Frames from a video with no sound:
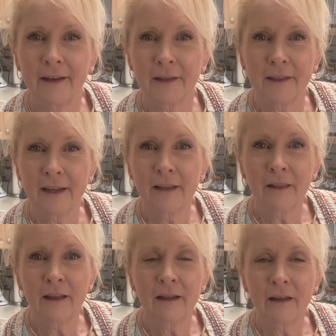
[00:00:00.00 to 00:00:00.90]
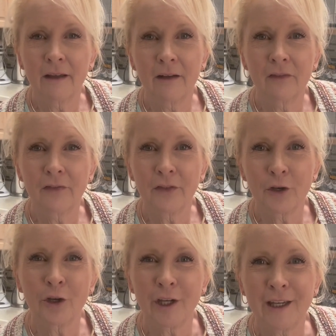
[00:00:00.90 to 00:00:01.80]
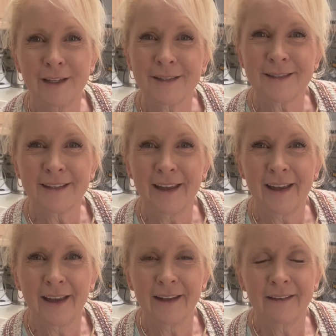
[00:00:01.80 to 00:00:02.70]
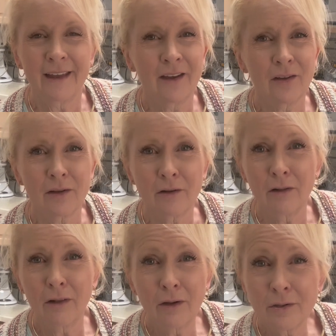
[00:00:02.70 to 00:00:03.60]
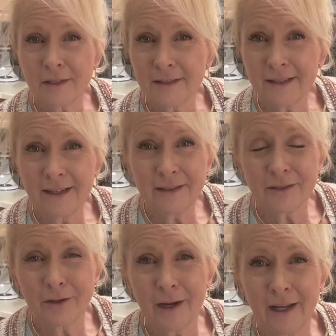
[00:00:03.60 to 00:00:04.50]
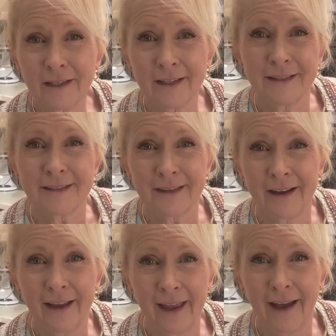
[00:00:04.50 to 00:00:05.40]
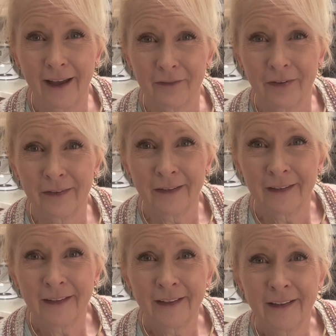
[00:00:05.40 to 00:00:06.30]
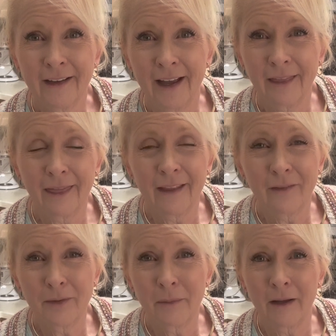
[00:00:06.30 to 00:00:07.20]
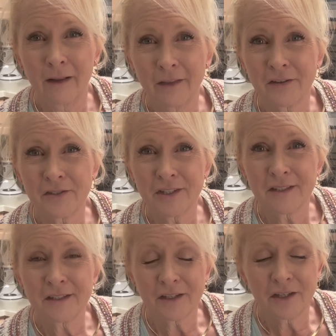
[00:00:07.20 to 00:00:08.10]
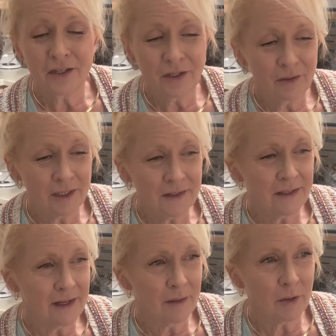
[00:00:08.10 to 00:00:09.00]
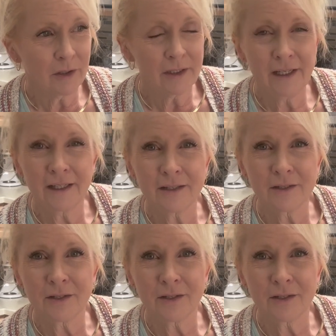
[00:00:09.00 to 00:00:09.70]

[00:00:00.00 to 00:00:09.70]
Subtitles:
They love the cookies, and they are the closest things to grandkids that I have. I love them all. They're just the cutest neighborhood kids.